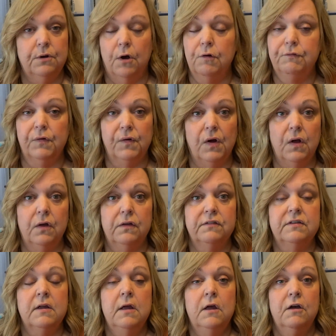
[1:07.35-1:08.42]
overalls
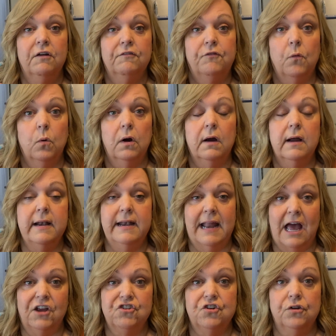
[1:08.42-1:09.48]
for
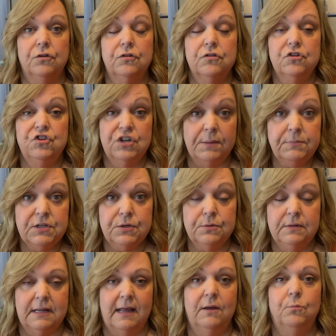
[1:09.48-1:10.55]
National Jumpsuit Day,